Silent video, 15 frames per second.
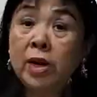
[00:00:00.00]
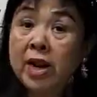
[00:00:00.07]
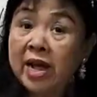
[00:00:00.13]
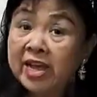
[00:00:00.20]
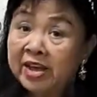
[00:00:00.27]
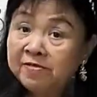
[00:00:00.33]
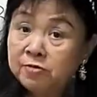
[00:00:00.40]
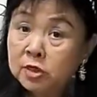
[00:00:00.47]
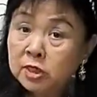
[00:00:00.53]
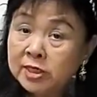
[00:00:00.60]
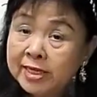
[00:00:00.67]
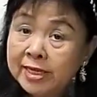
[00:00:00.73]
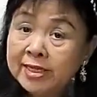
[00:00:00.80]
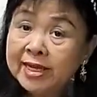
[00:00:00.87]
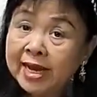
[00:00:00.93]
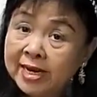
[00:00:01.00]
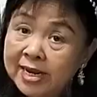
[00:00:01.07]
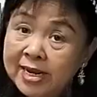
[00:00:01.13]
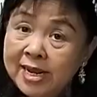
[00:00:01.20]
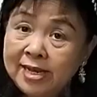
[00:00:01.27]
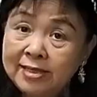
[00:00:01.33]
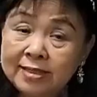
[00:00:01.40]
what I have just said,
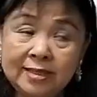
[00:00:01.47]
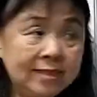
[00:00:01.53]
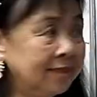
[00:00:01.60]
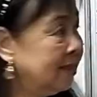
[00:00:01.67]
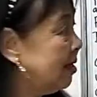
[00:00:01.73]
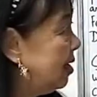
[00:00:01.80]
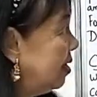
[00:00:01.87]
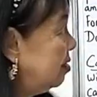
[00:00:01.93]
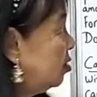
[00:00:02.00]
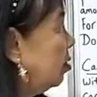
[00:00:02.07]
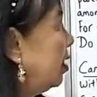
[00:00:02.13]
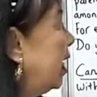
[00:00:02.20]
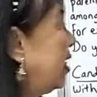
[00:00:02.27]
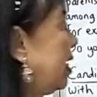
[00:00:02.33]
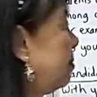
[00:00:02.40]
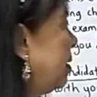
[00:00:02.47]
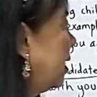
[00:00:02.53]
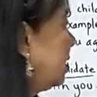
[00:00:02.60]
candidates? So let them